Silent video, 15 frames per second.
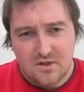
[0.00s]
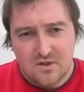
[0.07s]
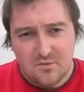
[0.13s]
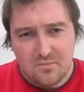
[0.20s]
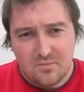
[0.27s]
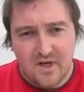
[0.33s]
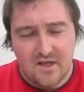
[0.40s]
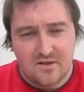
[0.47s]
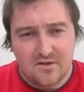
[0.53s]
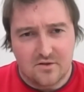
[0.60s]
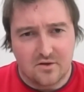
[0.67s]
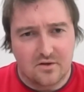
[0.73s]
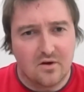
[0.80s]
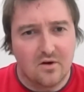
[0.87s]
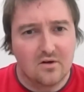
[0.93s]
did you pay
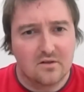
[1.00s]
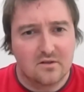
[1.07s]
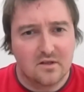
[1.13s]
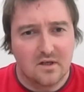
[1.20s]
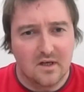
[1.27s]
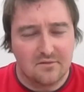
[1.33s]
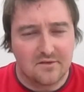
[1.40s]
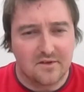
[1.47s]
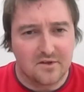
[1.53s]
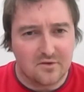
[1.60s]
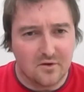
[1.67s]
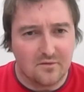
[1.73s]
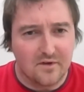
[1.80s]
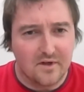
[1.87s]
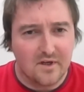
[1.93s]
Stuart Hogg to lift the
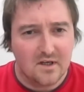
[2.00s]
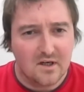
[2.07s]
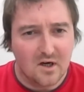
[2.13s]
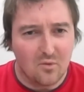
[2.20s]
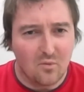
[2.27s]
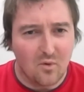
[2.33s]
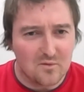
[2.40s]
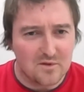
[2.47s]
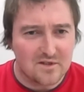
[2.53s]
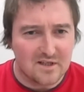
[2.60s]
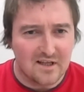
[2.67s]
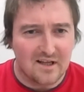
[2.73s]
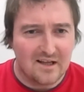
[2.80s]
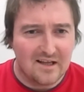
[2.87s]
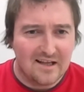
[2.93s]
trophy? Or what was
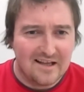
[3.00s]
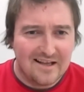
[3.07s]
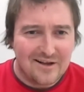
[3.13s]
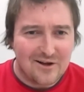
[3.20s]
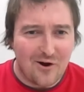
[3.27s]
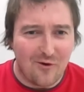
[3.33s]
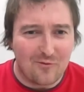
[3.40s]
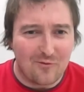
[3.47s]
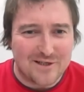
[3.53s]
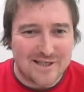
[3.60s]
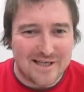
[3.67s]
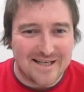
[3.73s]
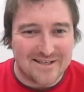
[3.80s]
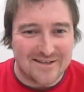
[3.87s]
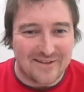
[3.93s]
the
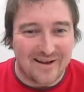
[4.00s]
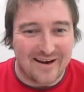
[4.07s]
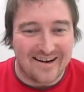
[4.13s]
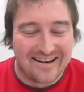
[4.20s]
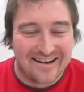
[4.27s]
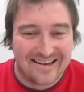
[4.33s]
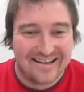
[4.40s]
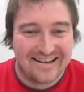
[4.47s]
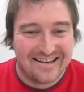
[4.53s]
conversation there?